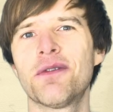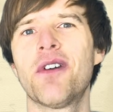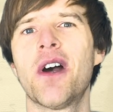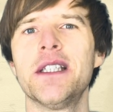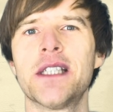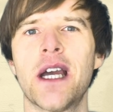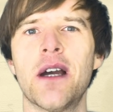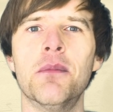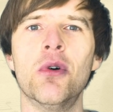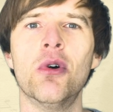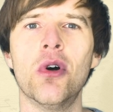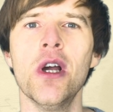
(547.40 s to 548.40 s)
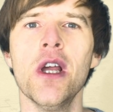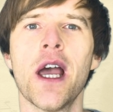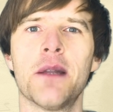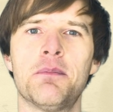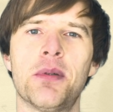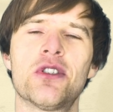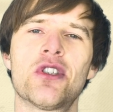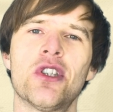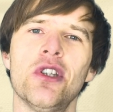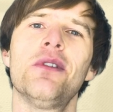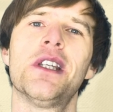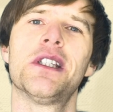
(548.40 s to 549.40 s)
to find out more and
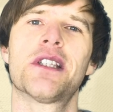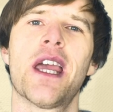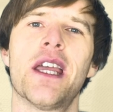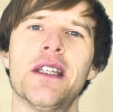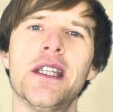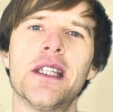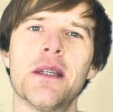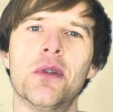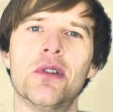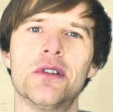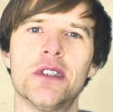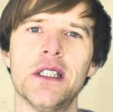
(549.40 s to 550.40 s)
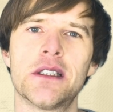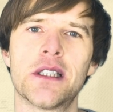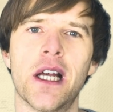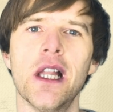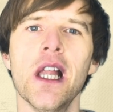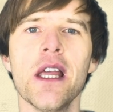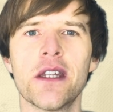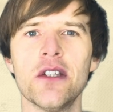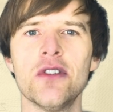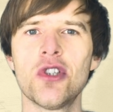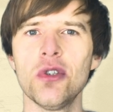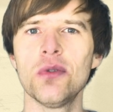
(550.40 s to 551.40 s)
pursue this technique in more detail,
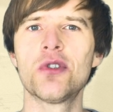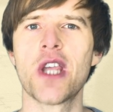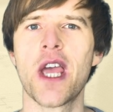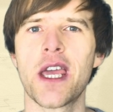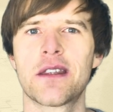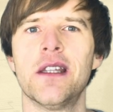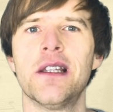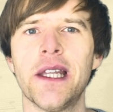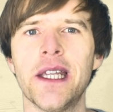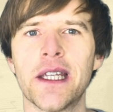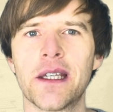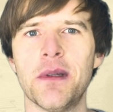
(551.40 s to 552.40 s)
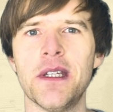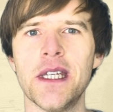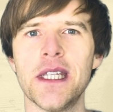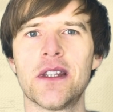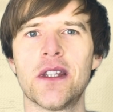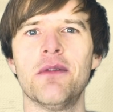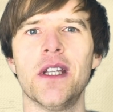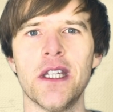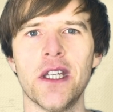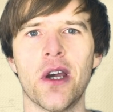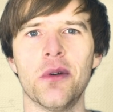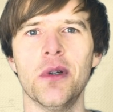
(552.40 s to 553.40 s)
then do check the link beneath the
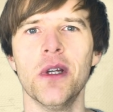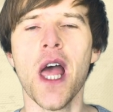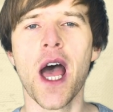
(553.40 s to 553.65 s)
video.